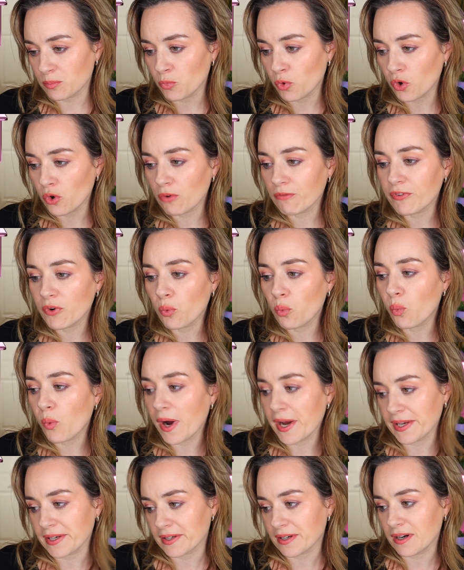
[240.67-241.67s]
more of a
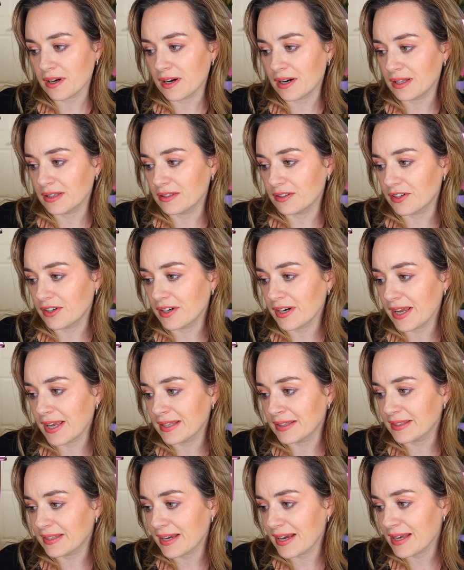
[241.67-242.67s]
wine color,
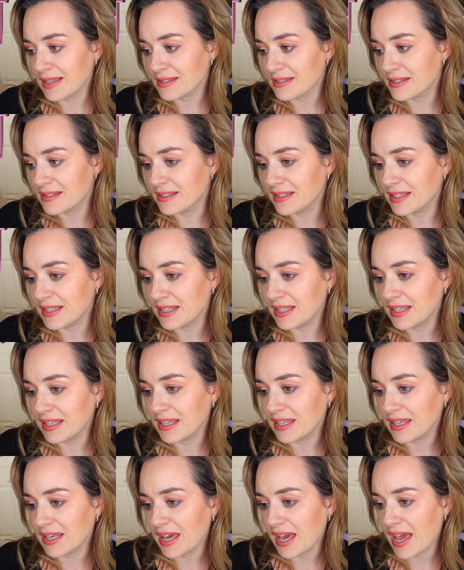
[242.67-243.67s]
and that's
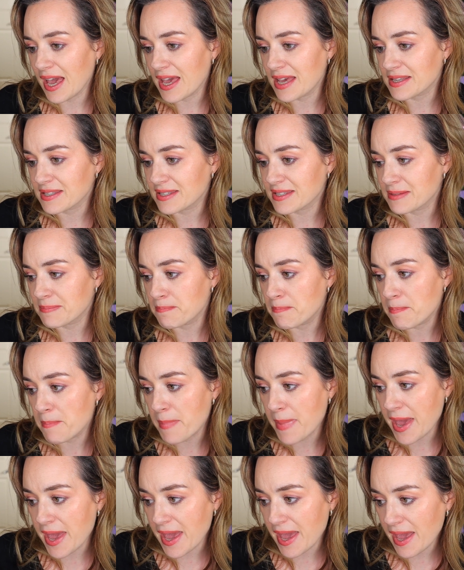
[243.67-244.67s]
the
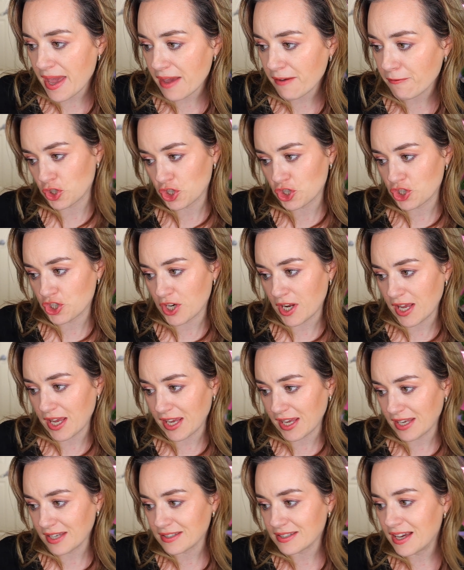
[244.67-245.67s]
Esme
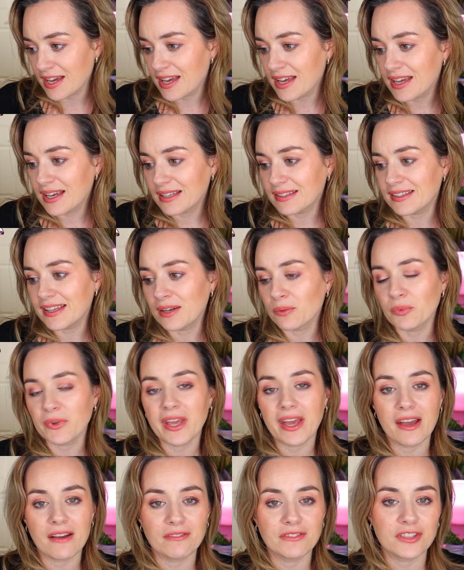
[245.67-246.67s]
shade. Then we
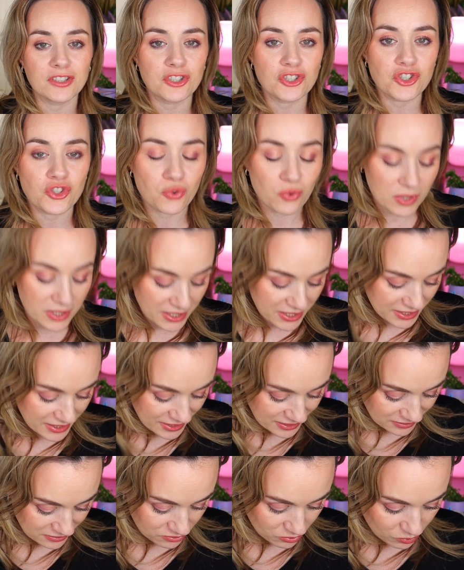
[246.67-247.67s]
have the
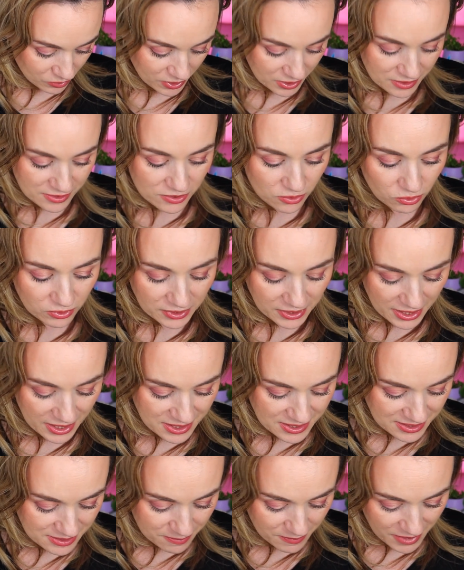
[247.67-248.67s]
Juliet one. So the
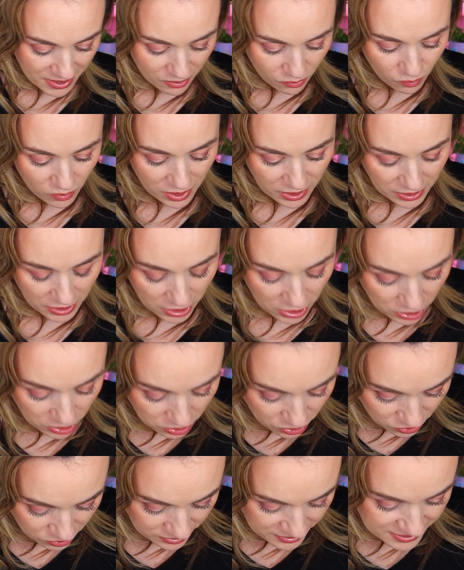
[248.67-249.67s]
Esme one
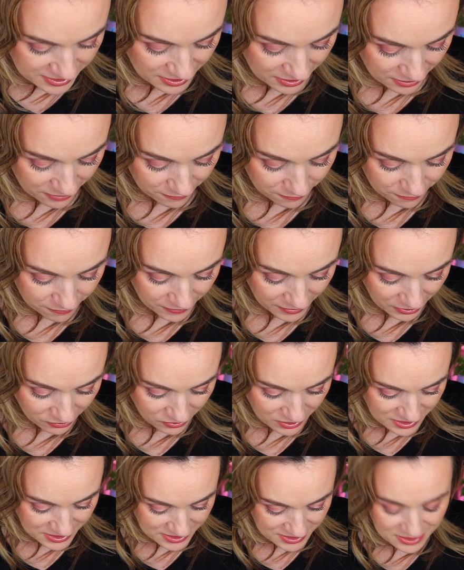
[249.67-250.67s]
looks
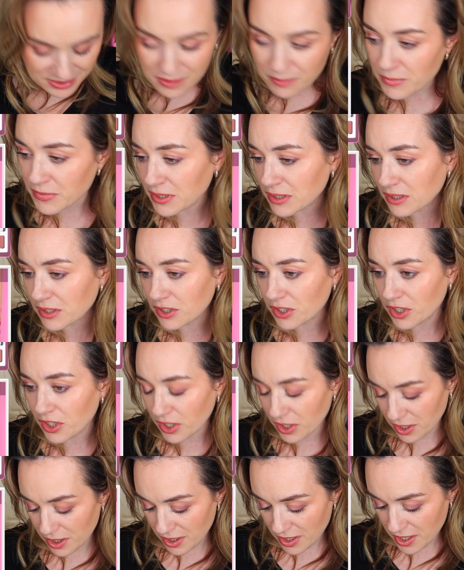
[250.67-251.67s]
very
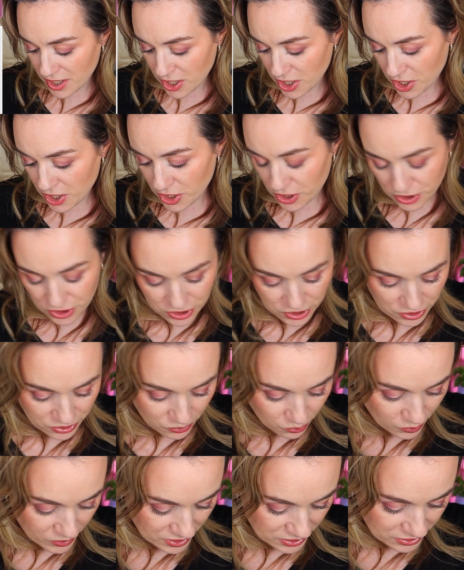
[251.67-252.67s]
similar to,
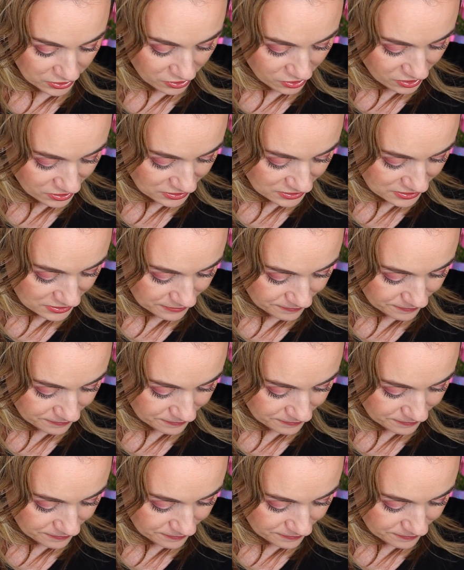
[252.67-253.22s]
well, not,